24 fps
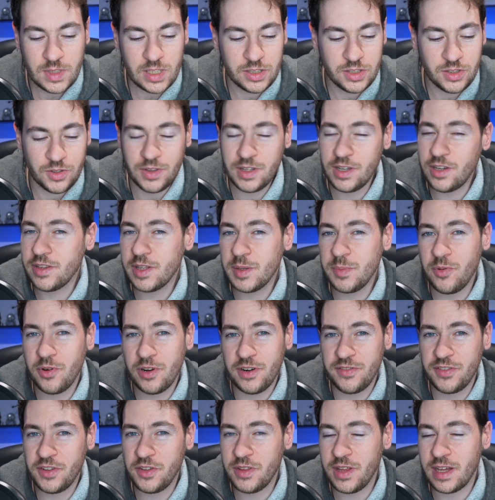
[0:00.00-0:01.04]
So the only
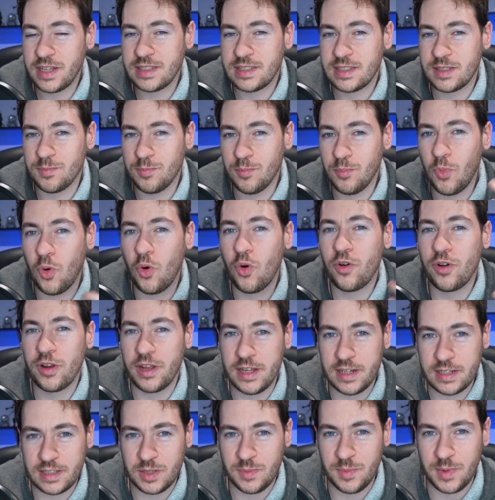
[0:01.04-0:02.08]
point of view that's more
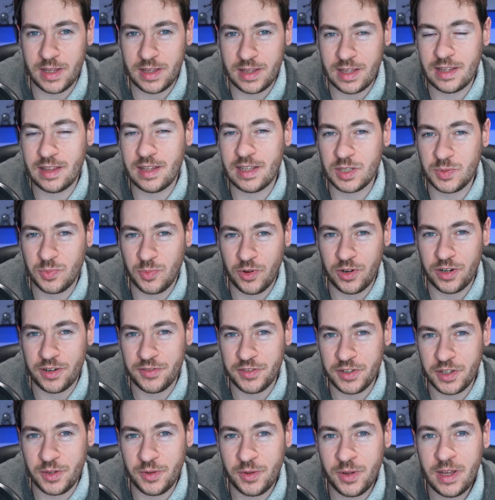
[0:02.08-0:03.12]
intimate than this point of
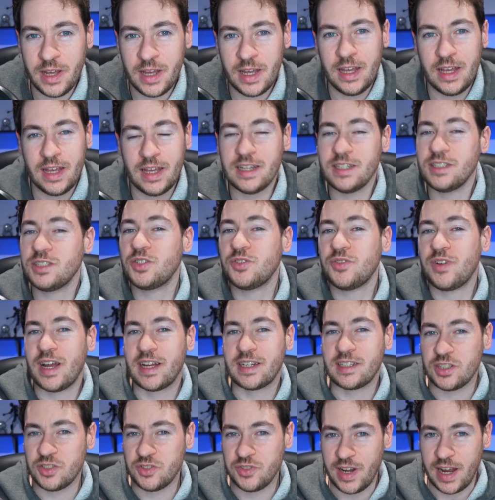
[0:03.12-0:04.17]
view is
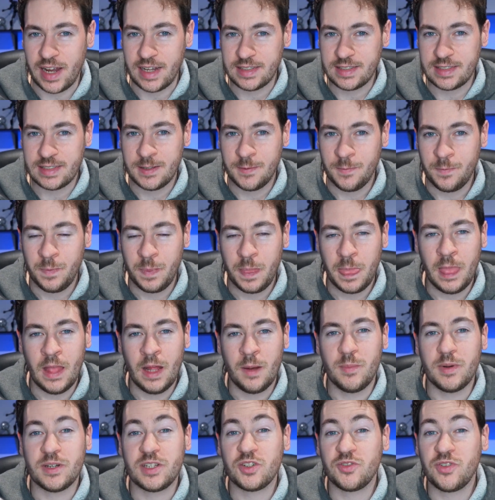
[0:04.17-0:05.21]
direct address.
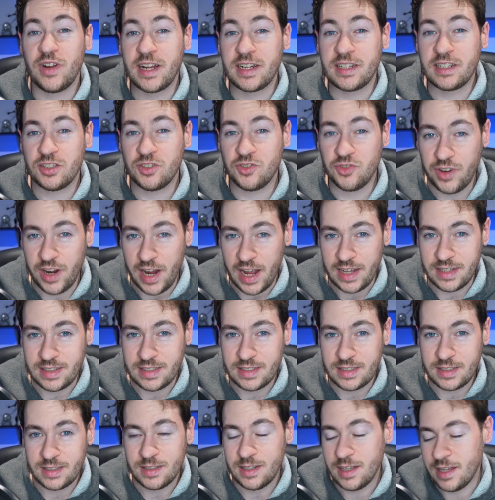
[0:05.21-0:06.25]
But direct
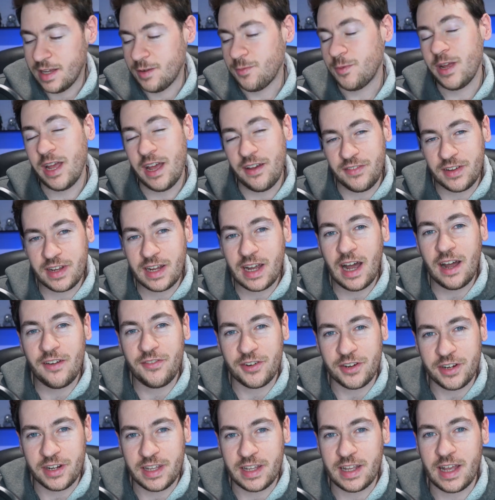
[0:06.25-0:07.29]
address, and we haven't
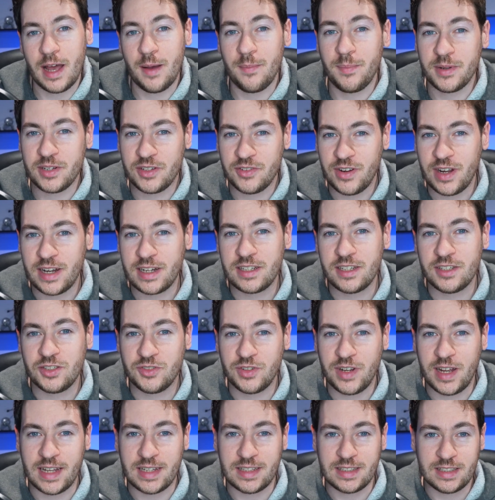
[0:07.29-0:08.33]
covered it yet, but direct
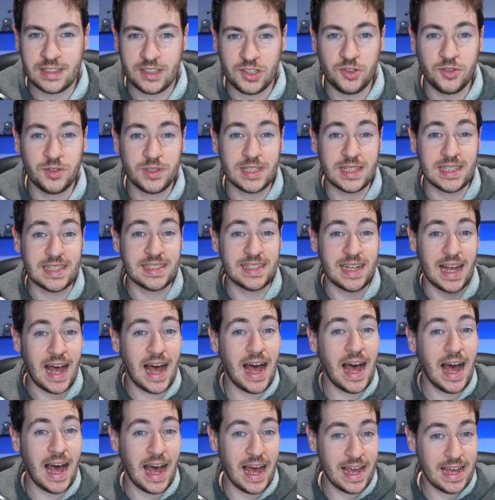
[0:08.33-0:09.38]
address uses
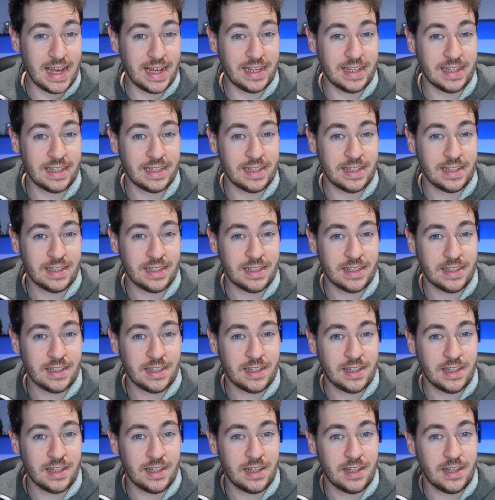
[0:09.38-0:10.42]
I,
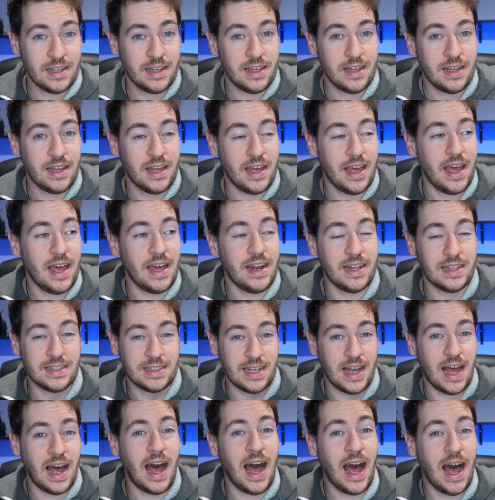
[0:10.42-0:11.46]
and it's
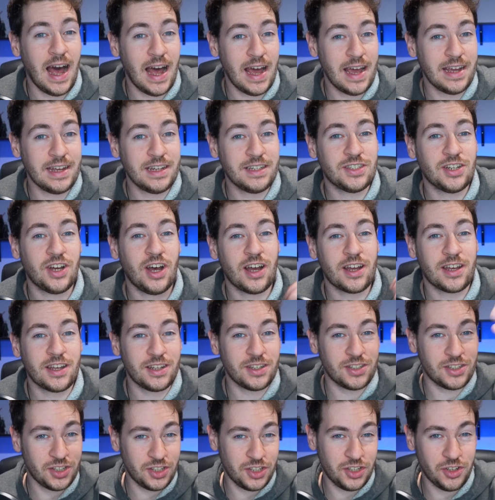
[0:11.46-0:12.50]
I
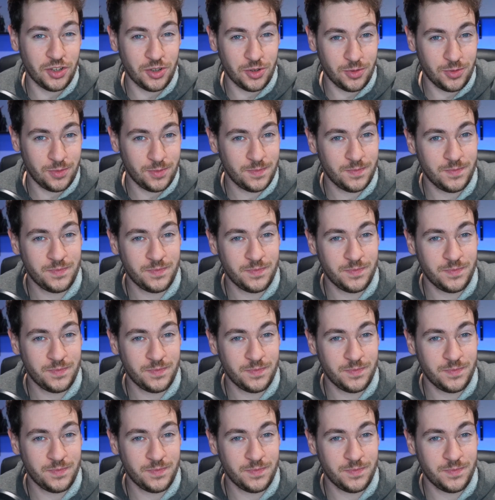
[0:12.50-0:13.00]
talking to you.